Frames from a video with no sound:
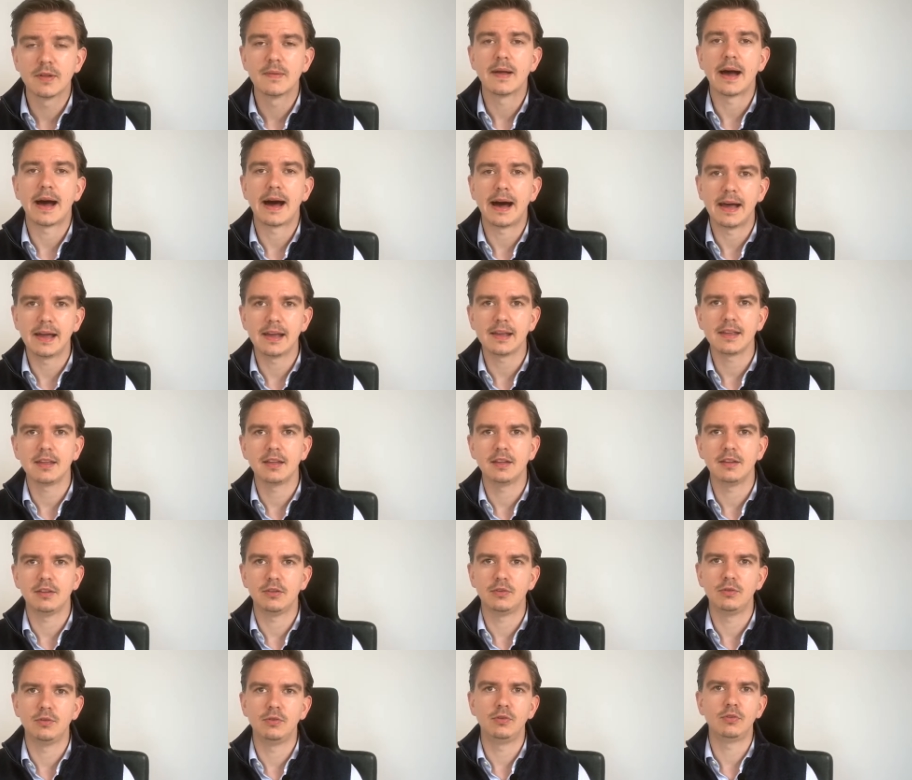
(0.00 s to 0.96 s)
I can
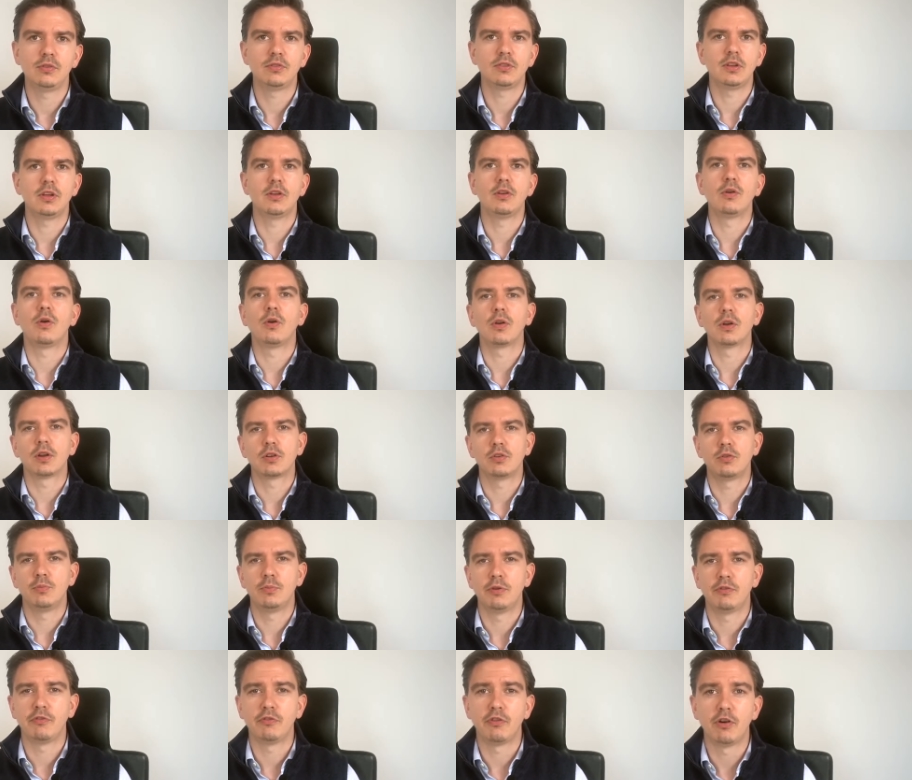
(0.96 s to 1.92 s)
use in order to
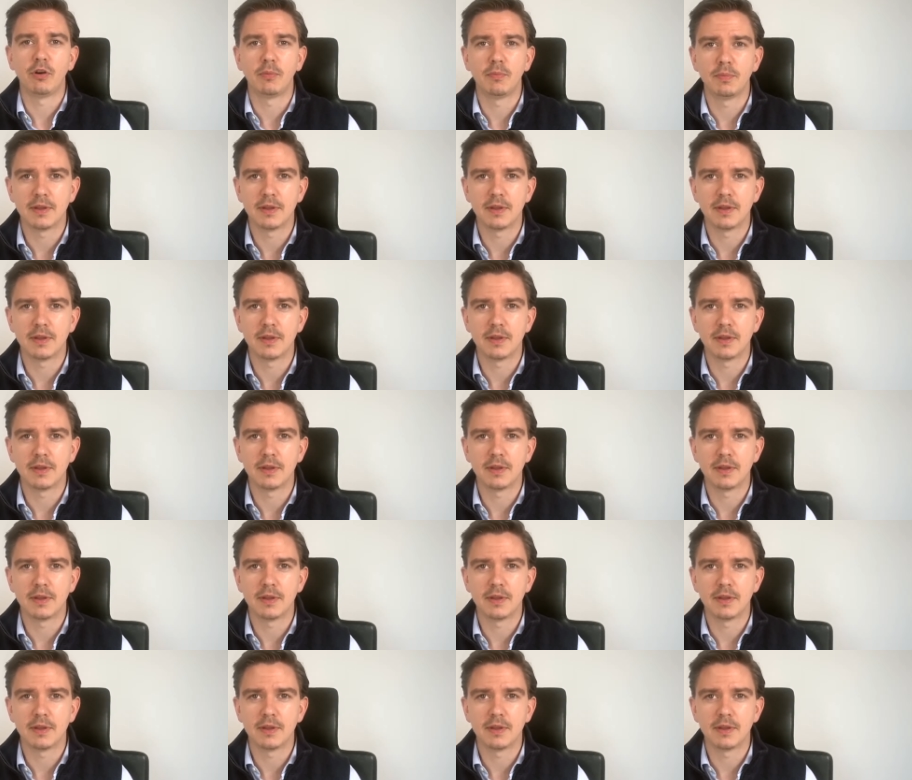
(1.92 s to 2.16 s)
perform the